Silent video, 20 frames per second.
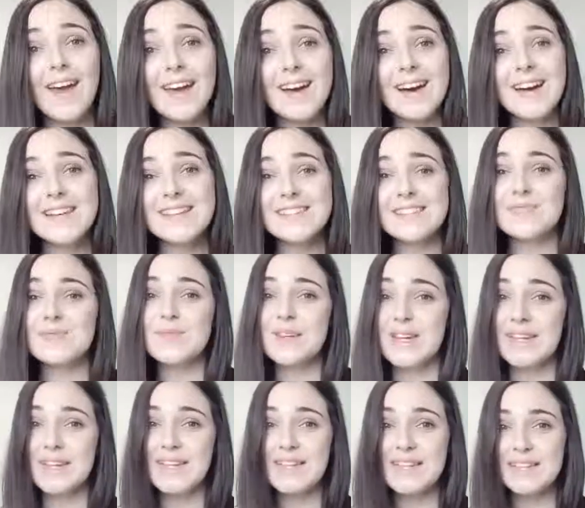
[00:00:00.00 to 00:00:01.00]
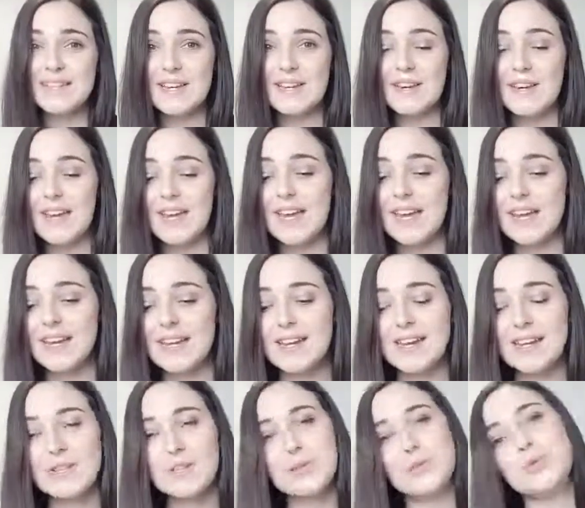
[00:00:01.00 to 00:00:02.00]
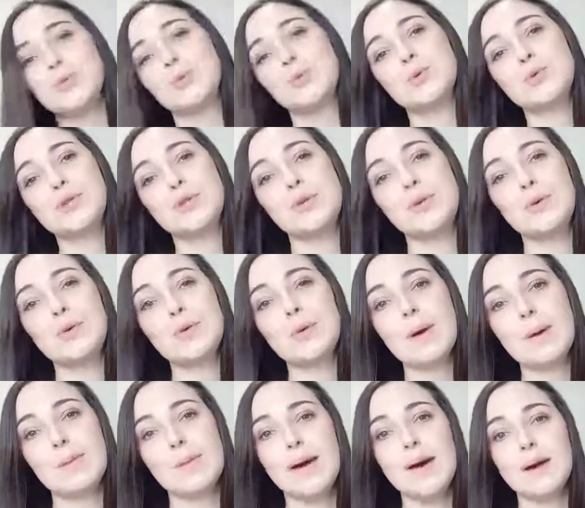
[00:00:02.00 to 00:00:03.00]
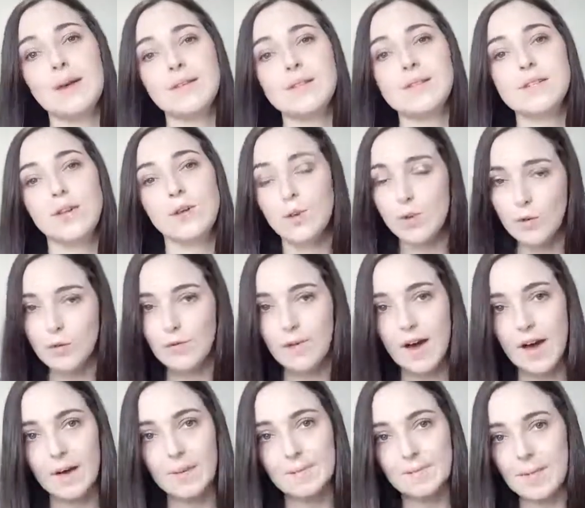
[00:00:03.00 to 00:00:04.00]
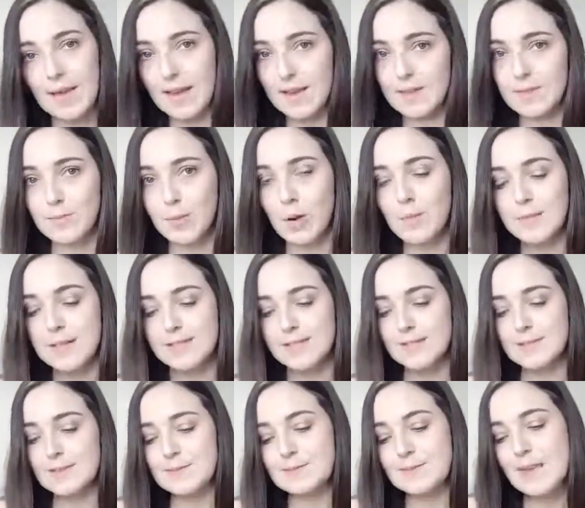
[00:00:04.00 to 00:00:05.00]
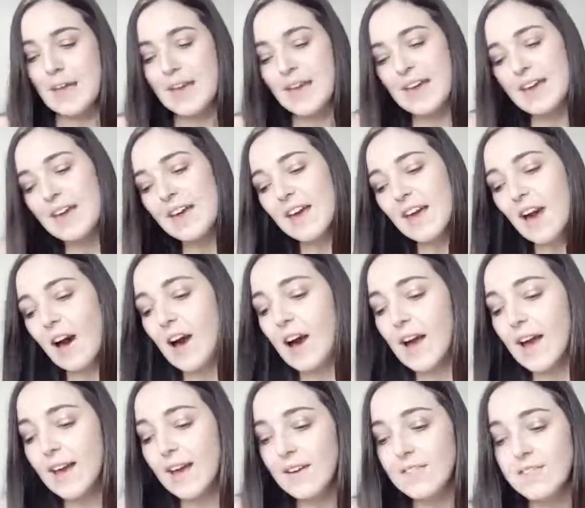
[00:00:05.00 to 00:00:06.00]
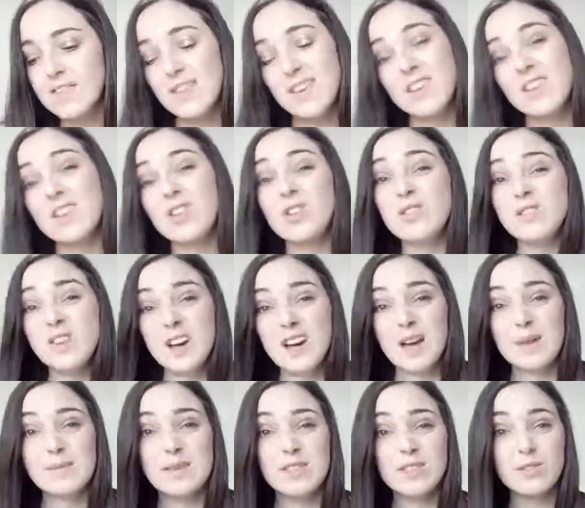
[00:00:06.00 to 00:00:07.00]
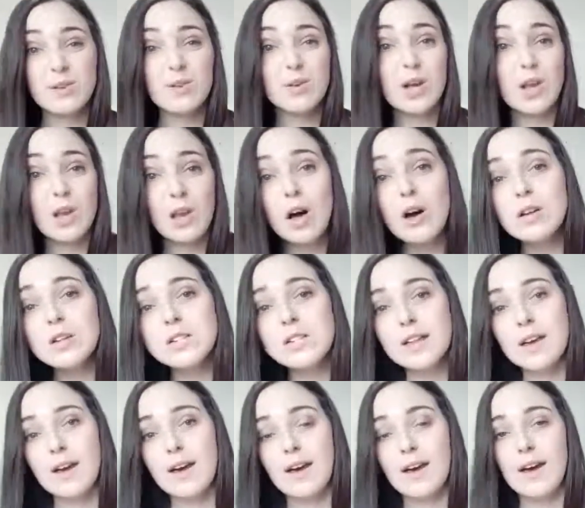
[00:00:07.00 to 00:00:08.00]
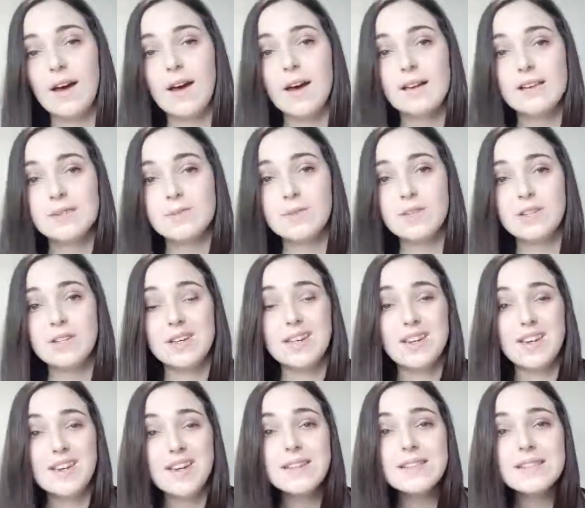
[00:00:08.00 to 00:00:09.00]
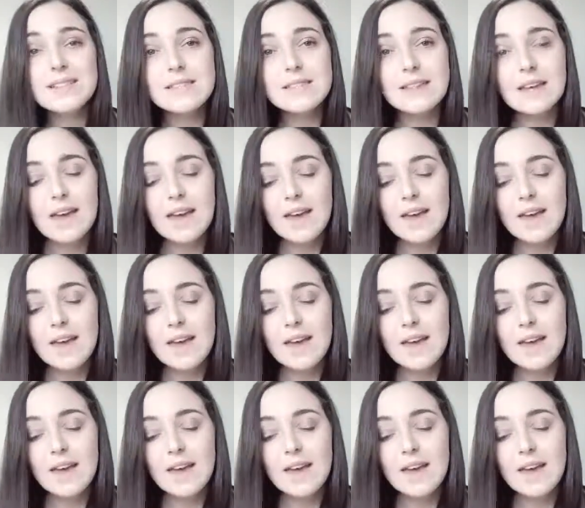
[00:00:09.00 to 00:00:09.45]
guys, Elyse here again to talk to you about QVAR as promised. I have seen QVAR coming through a lot, especially in kids,